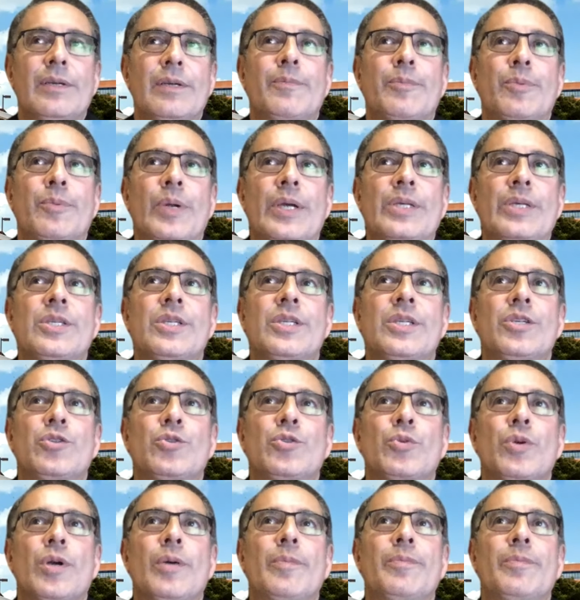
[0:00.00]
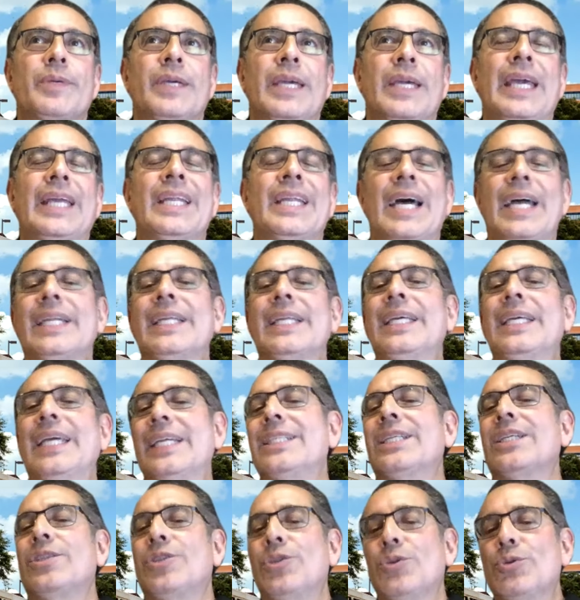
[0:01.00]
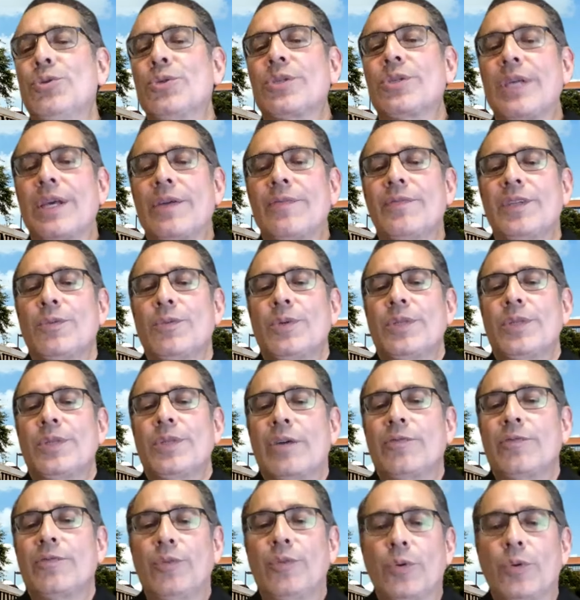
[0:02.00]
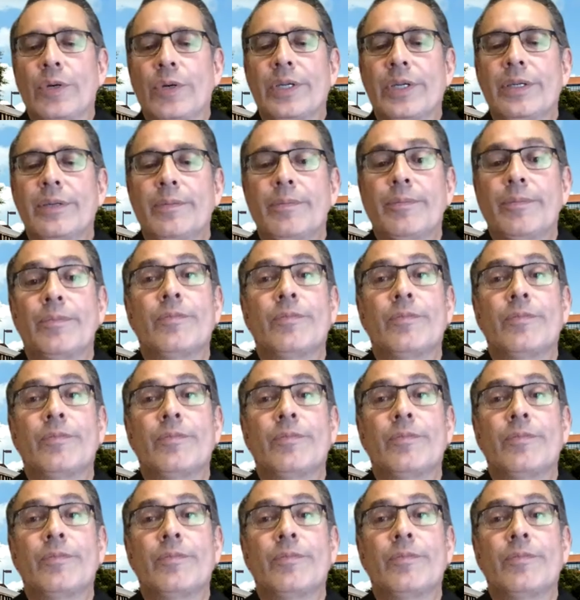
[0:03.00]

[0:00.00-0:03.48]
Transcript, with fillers: President Trump cannot get to 270 without Florida.